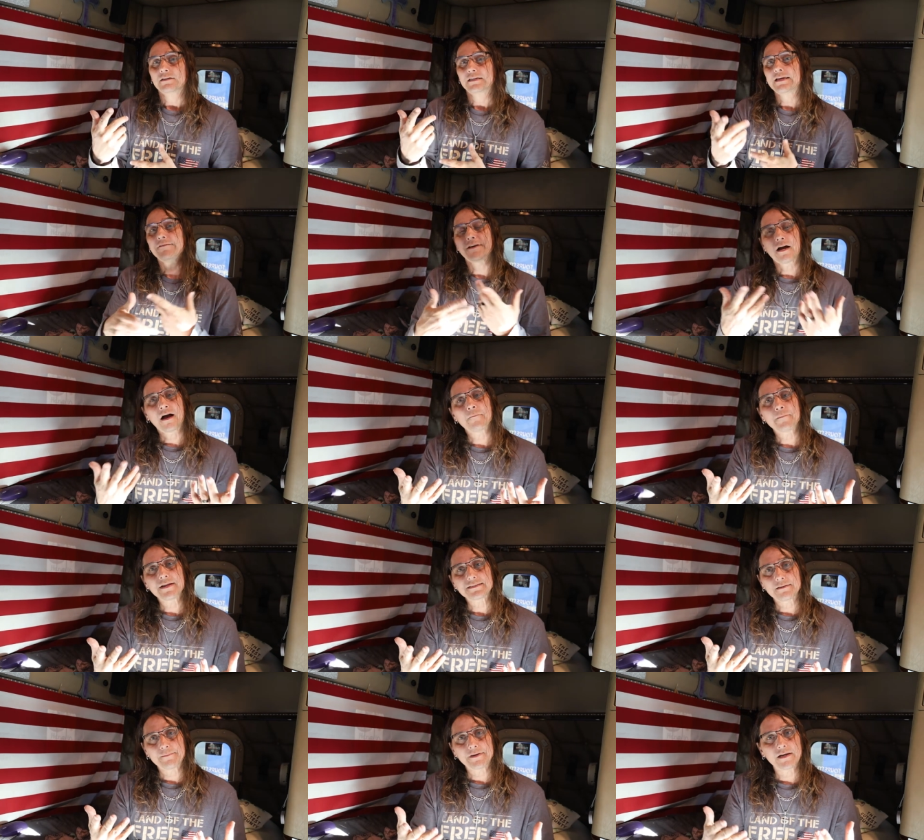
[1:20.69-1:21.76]
leave
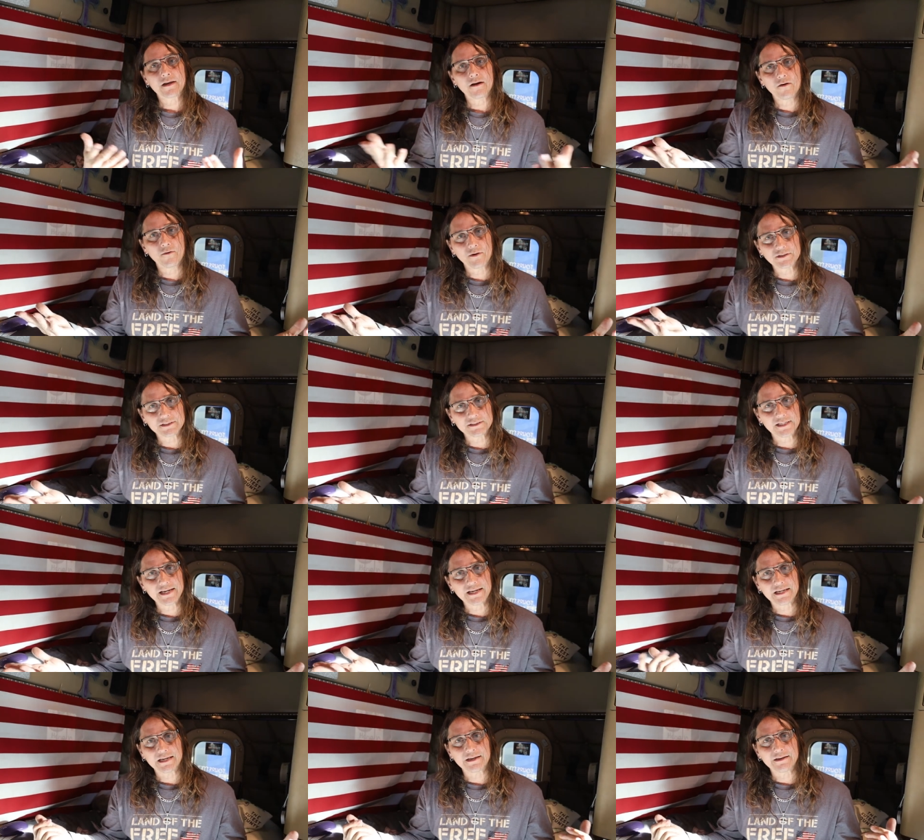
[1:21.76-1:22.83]
comments, let me know what you
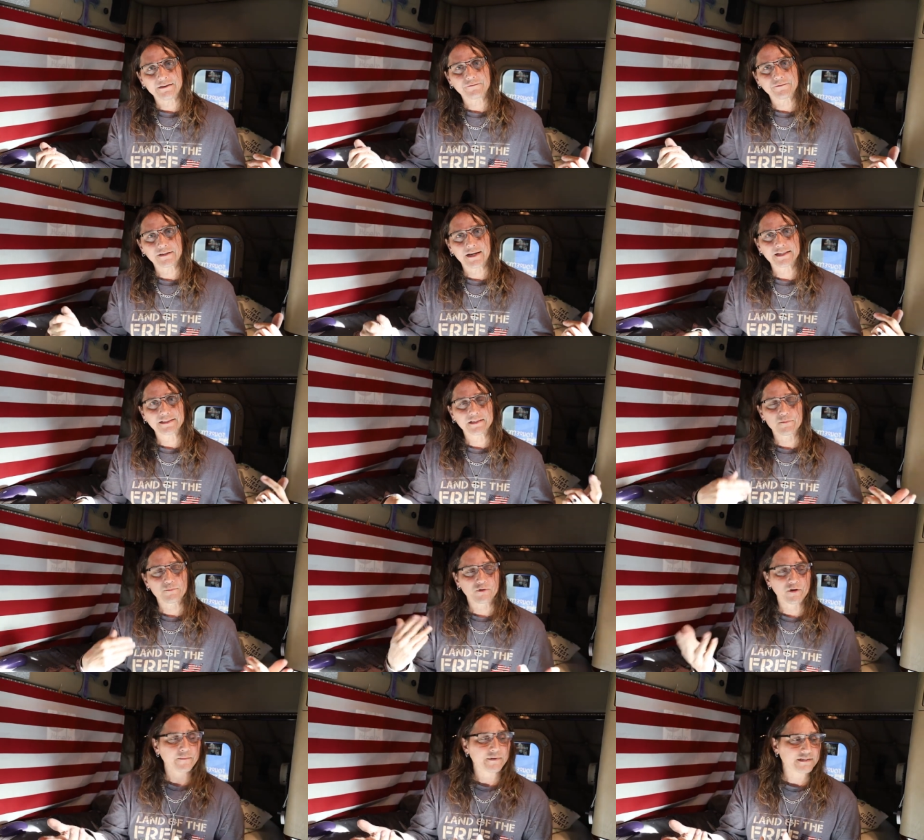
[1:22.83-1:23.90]
think, if you like the
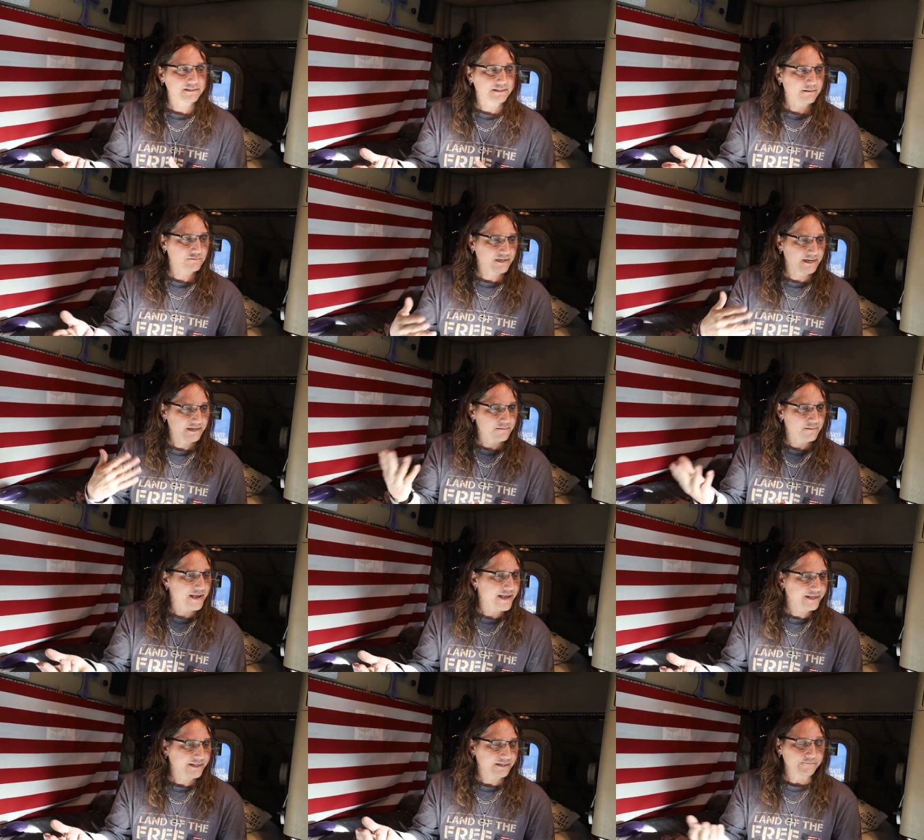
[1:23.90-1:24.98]
improvements that I'm trying to
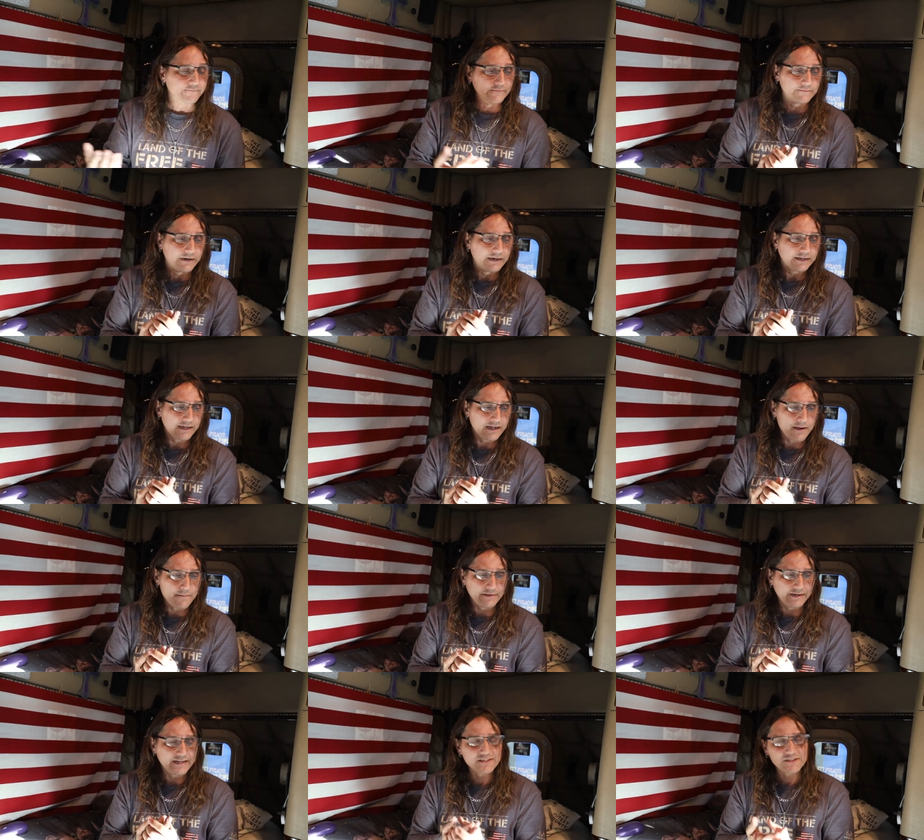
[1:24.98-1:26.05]
make,
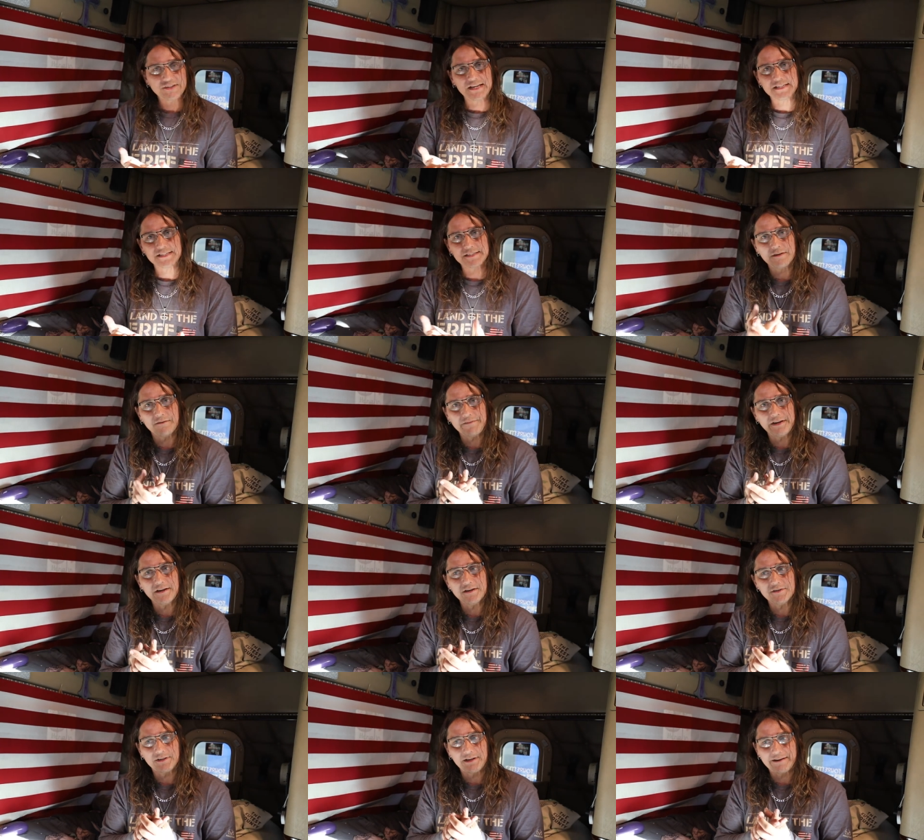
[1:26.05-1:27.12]
um, any suggestions on
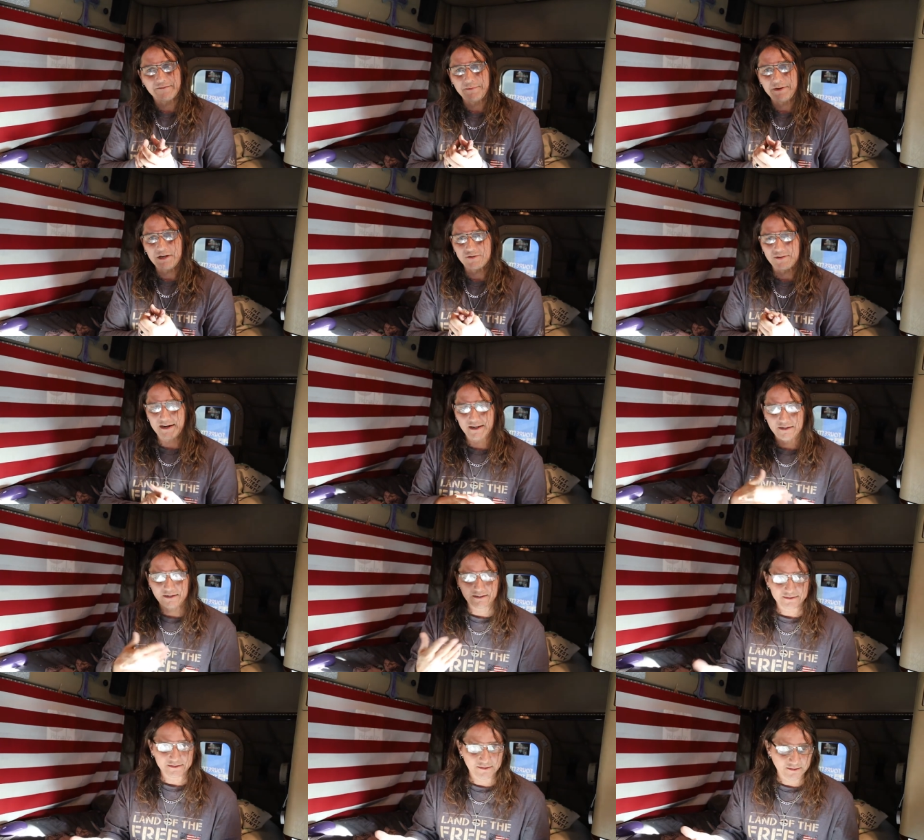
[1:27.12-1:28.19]
videos you'd like for me to try
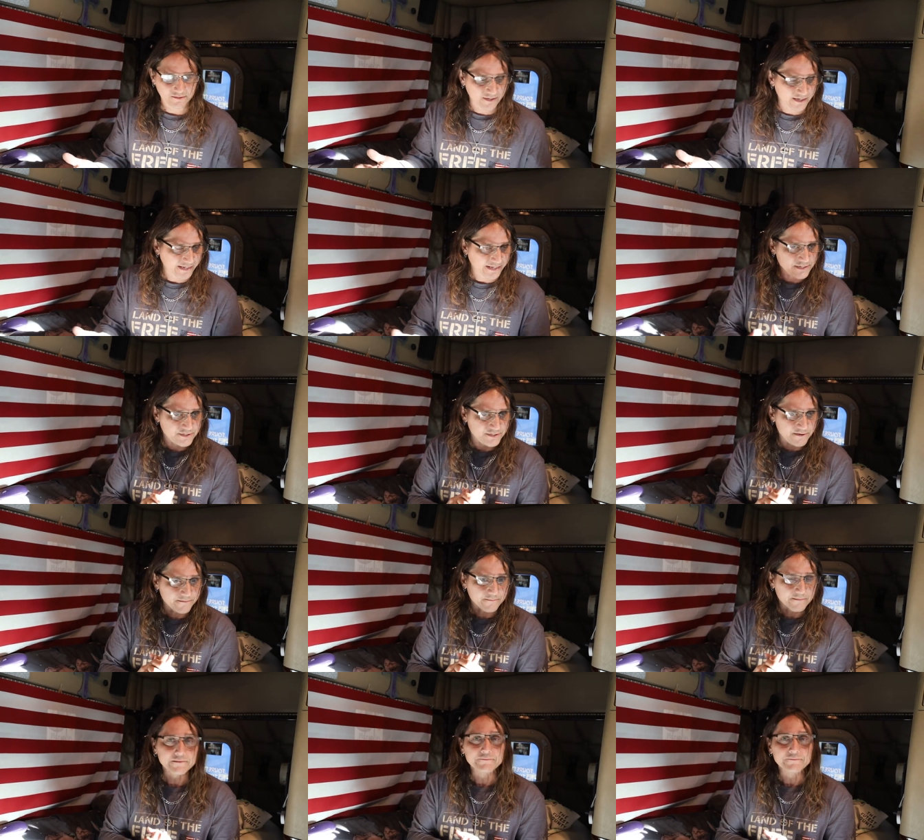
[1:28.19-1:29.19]
to, to try to get to.